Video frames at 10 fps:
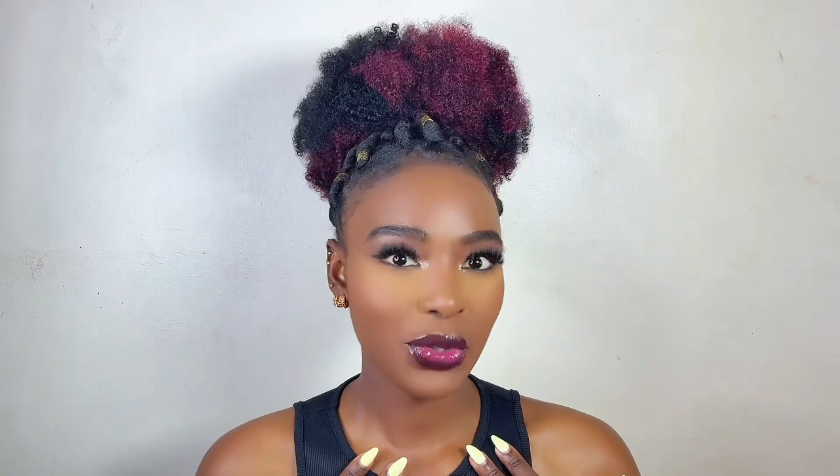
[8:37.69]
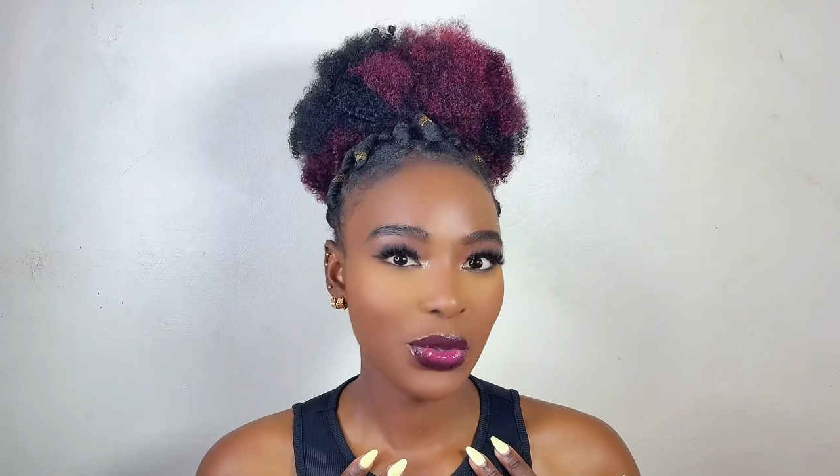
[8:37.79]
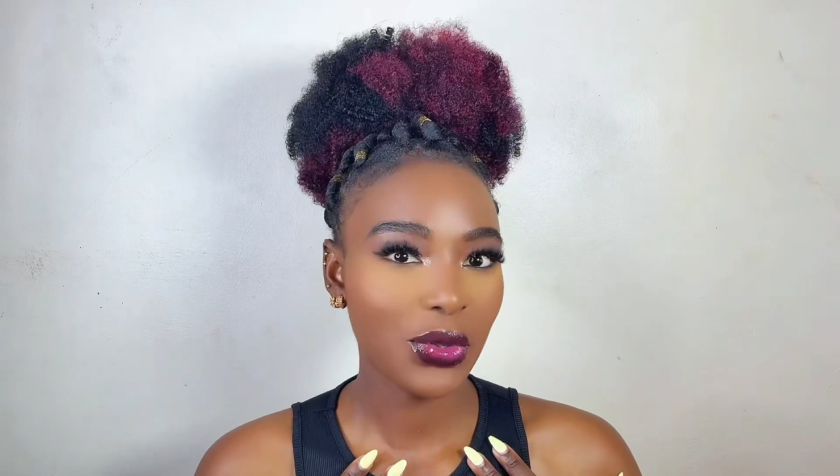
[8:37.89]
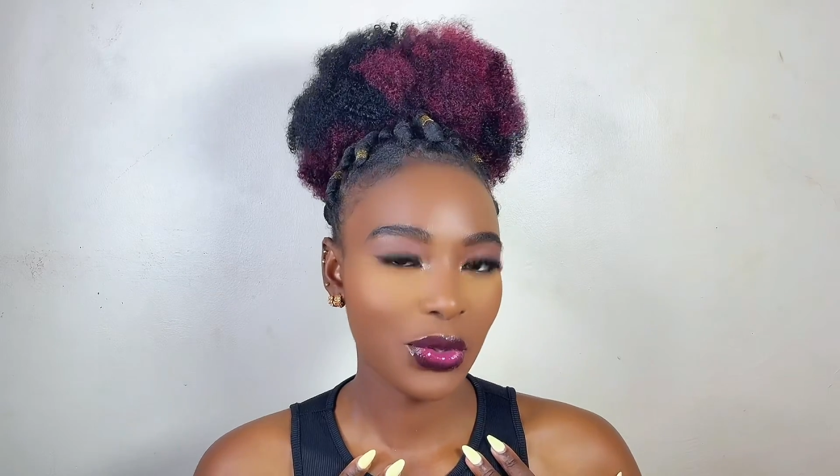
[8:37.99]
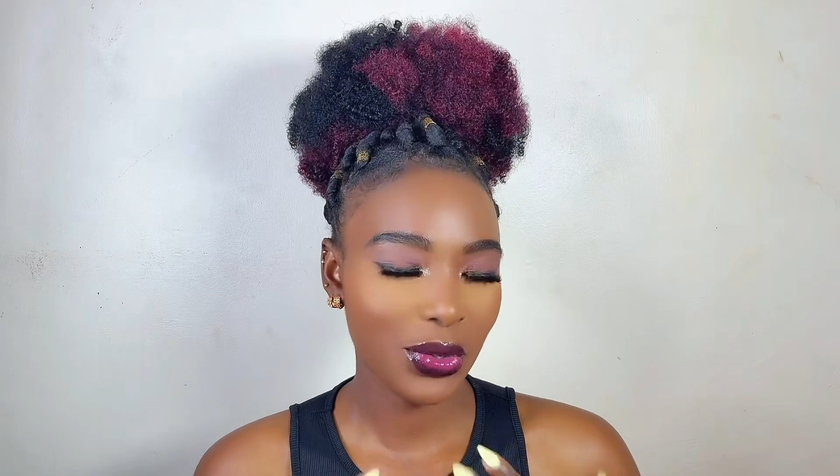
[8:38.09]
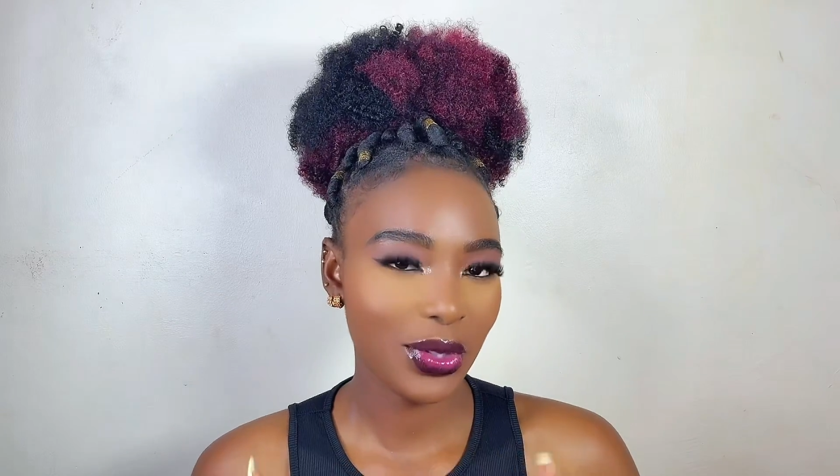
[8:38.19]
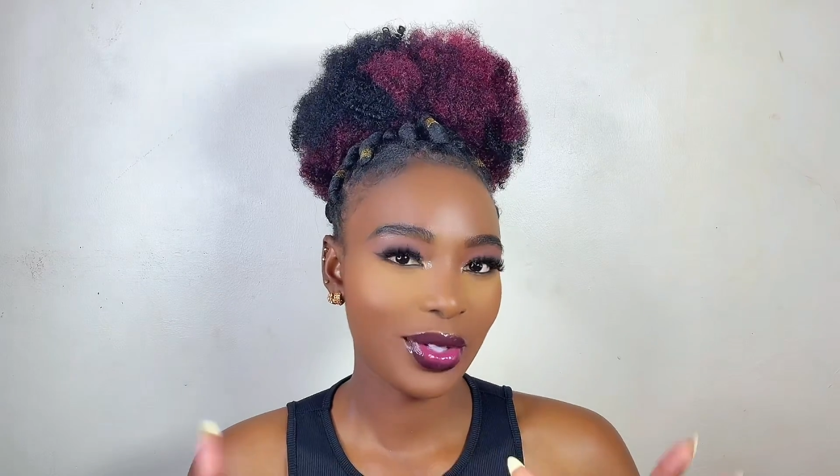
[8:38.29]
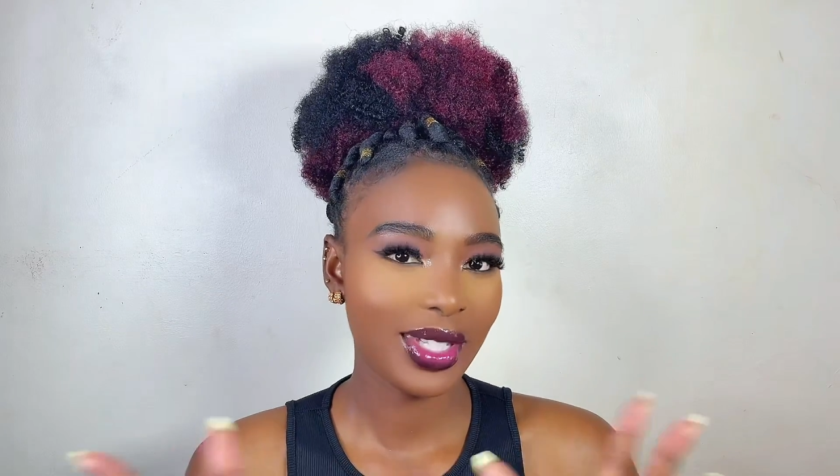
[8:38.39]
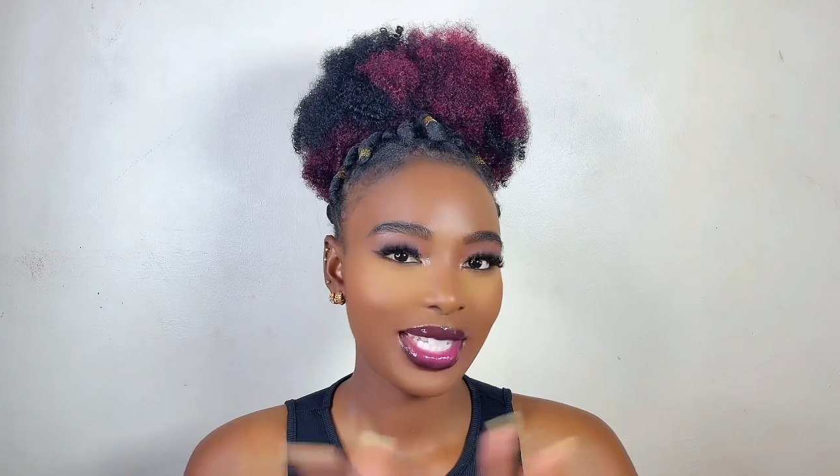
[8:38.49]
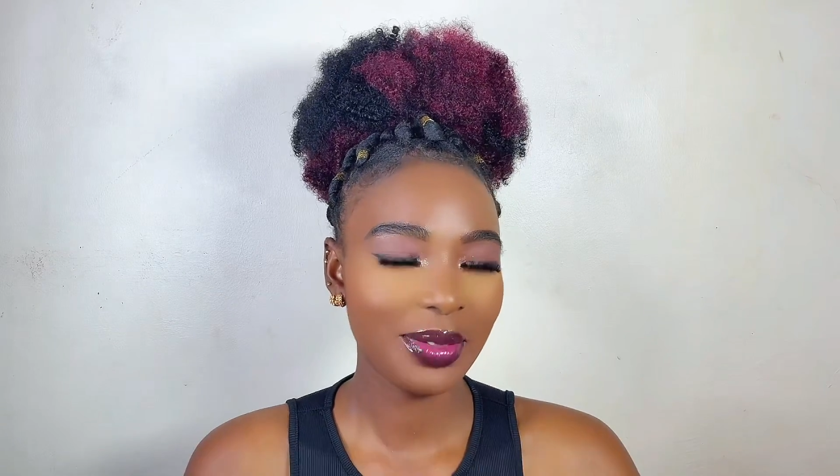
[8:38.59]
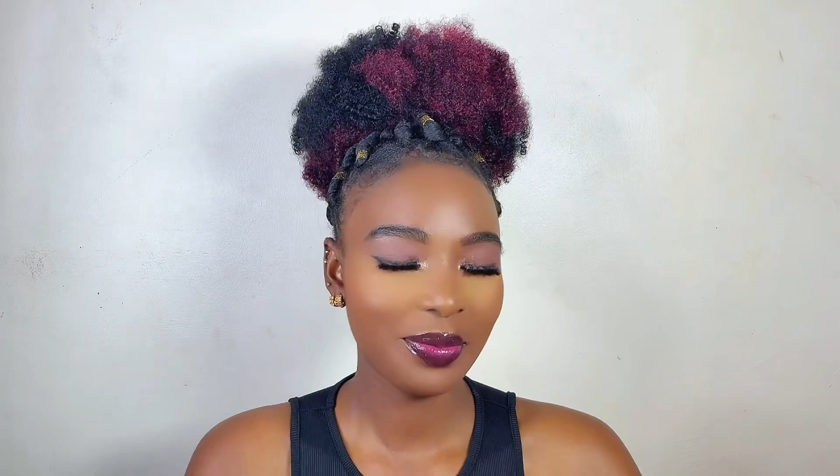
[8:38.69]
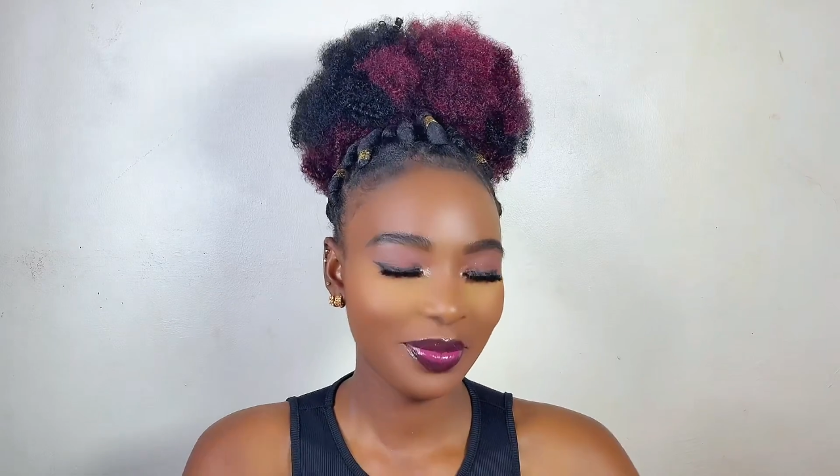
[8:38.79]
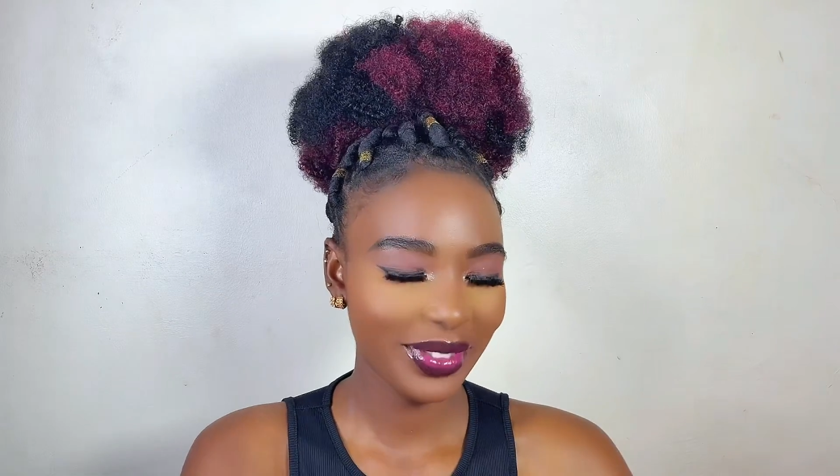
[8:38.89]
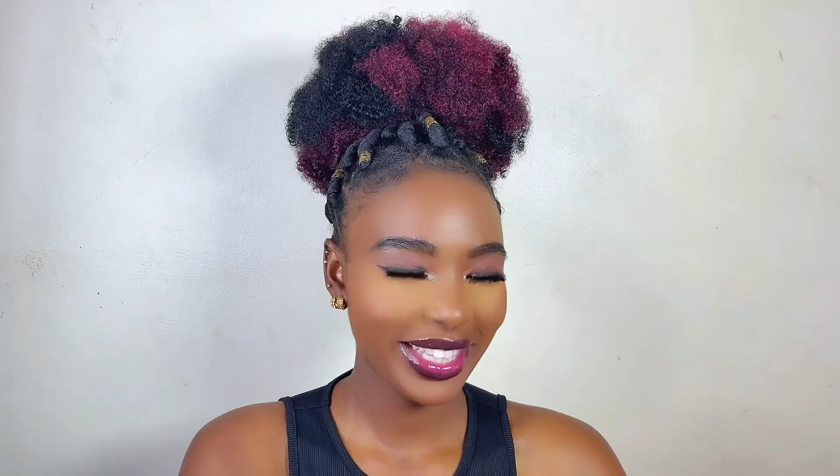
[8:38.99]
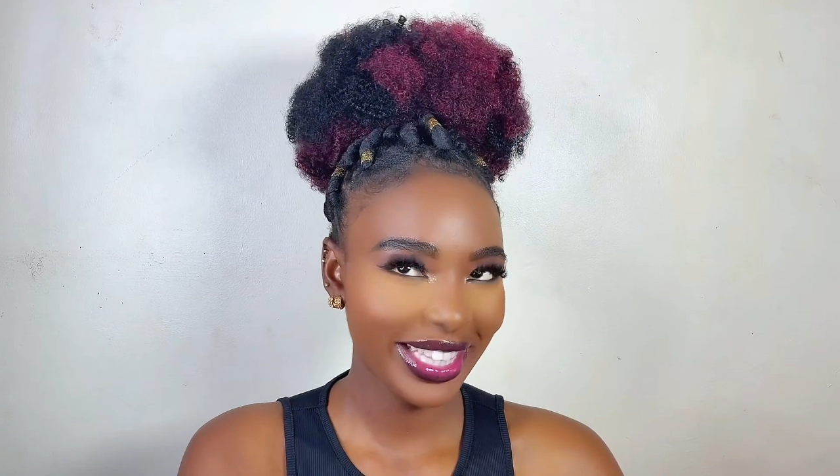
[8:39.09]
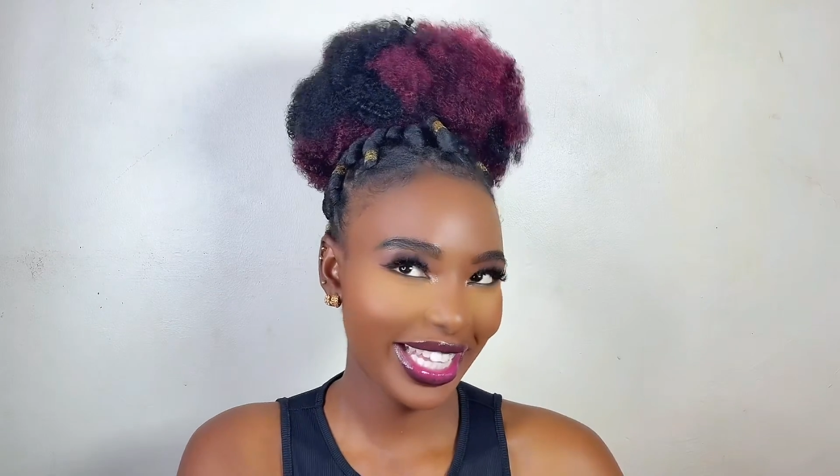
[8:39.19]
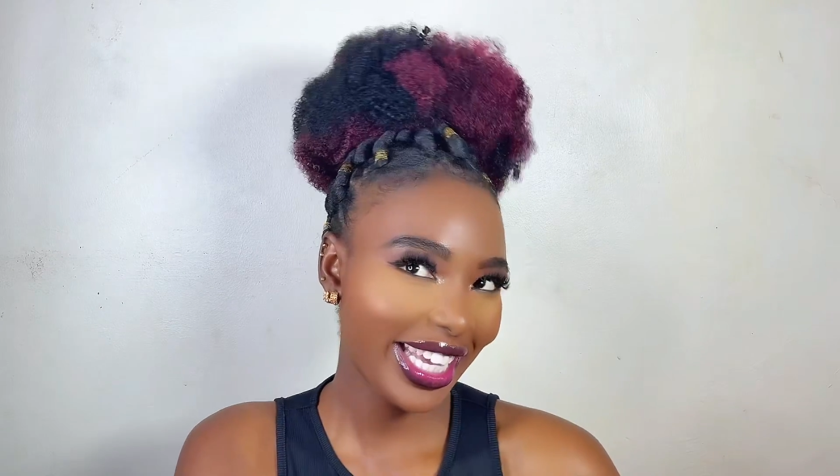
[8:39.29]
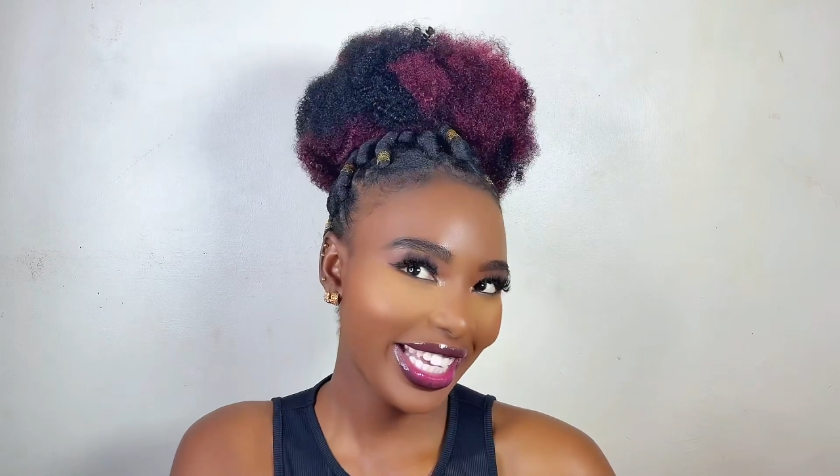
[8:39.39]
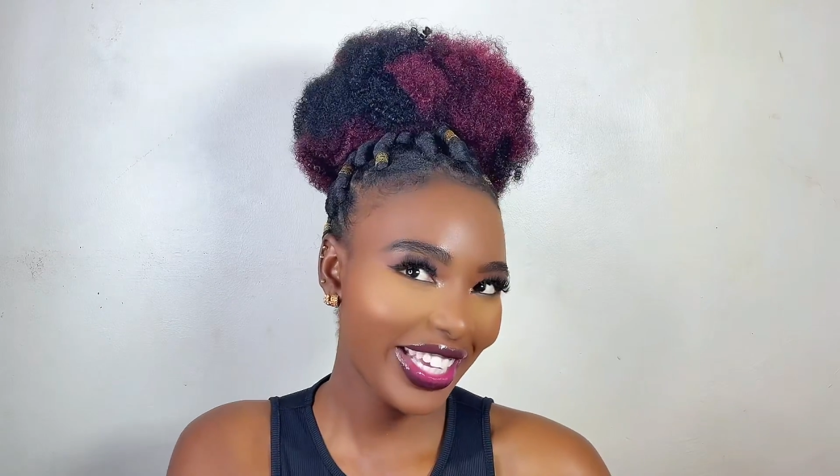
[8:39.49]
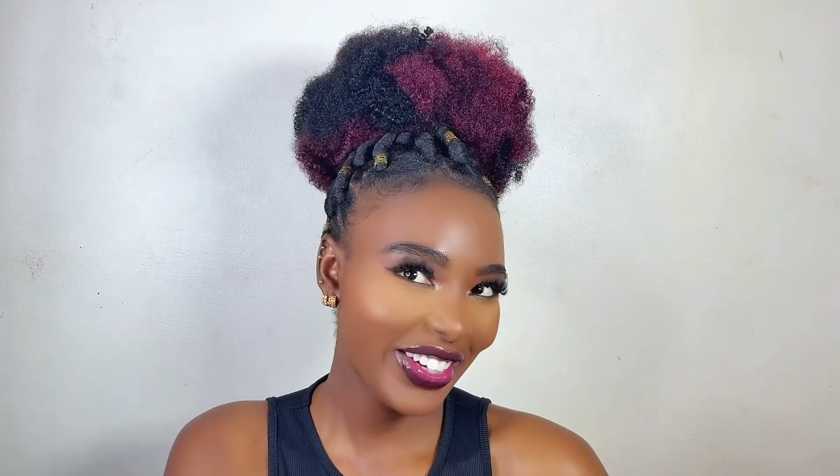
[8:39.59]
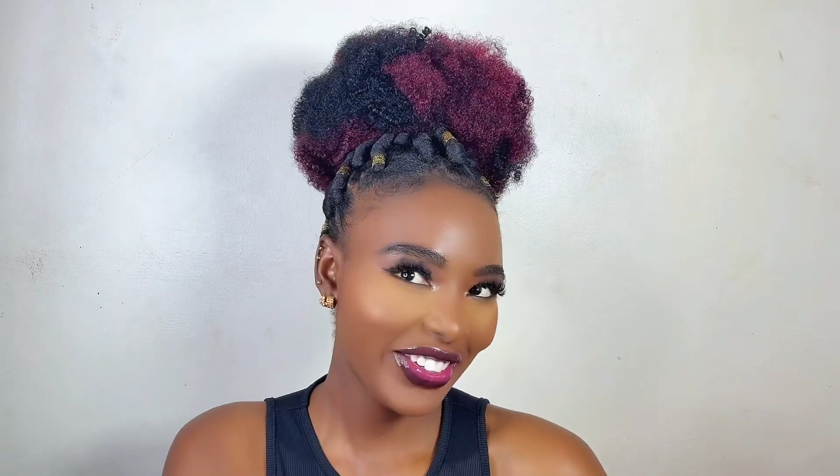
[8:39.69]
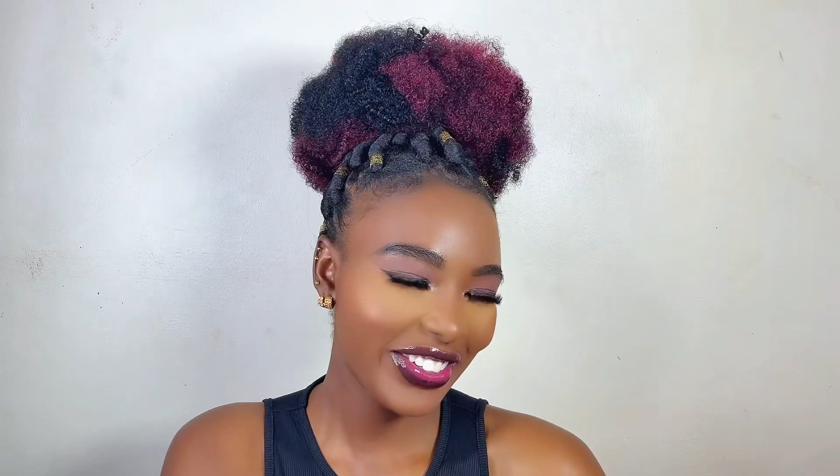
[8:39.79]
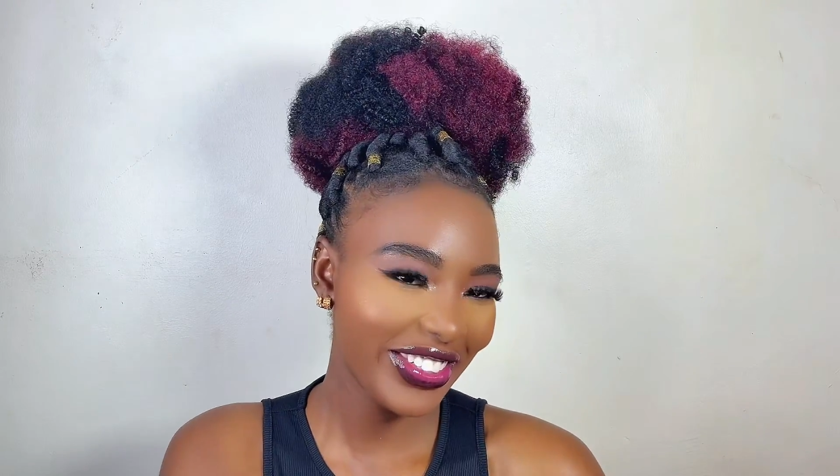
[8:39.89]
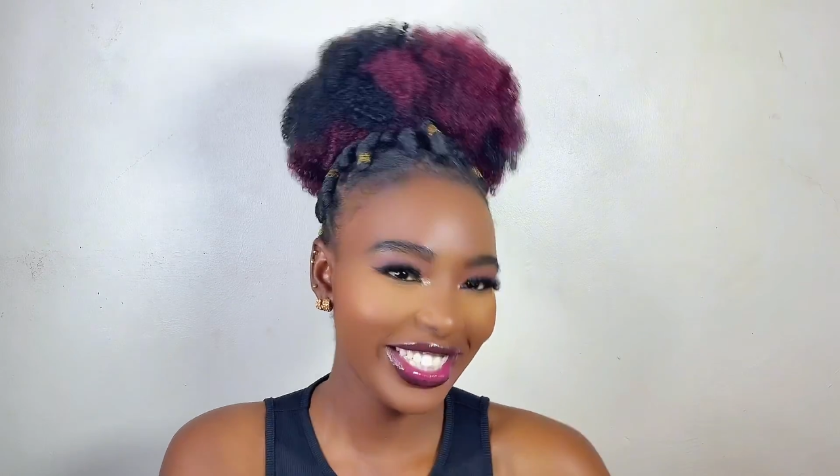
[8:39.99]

tutorials. Thank you.